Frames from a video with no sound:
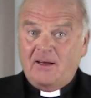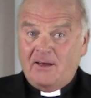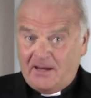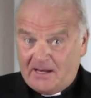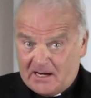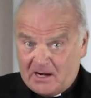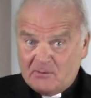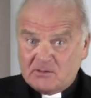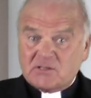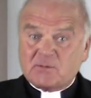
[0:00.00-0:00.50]

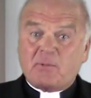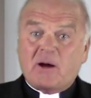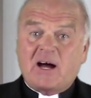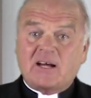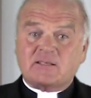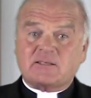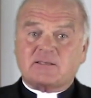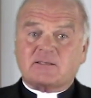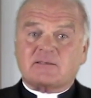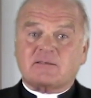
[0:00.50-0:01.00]
In our
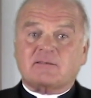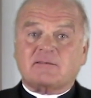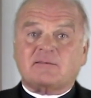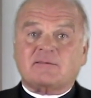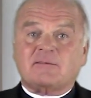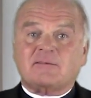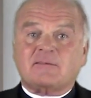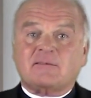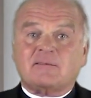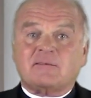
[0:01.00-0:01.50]
response,
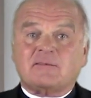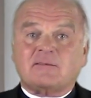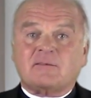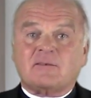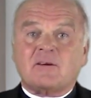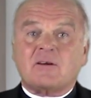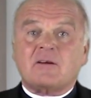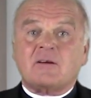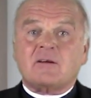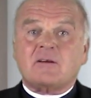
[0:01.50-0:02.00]

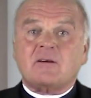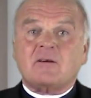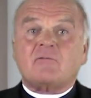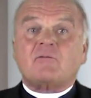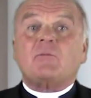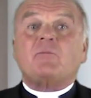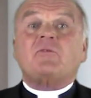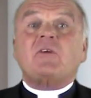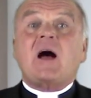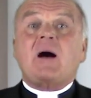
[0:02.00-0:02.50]

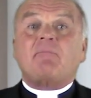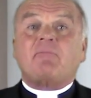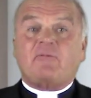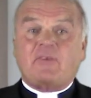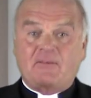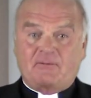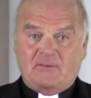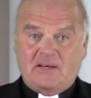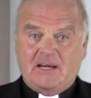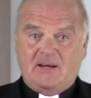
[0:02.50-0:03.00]
from Psalm
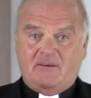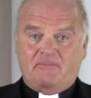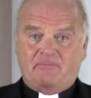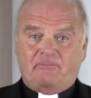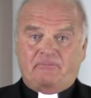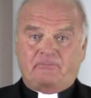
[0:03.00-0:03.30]
50,